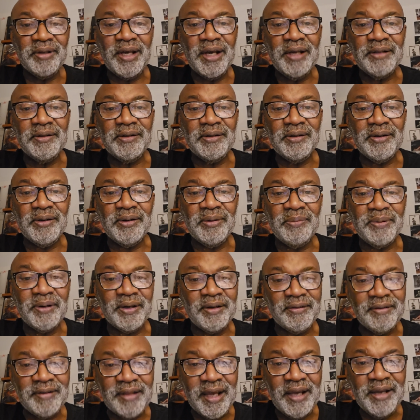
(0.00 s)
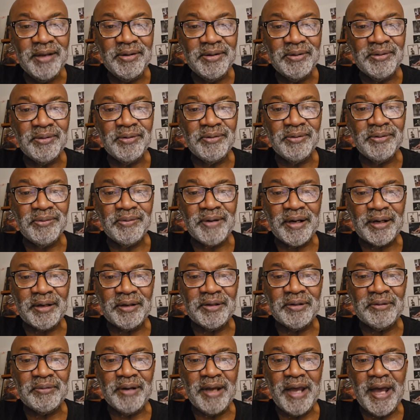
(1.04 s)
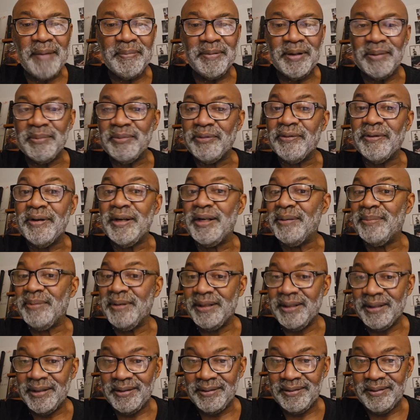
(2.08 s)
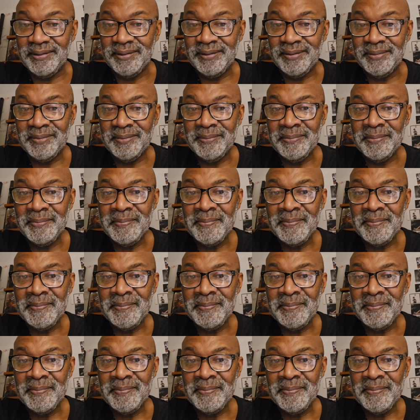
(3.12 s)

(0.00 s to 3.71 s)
You had to know, because they knew the records that were happening before anybody else.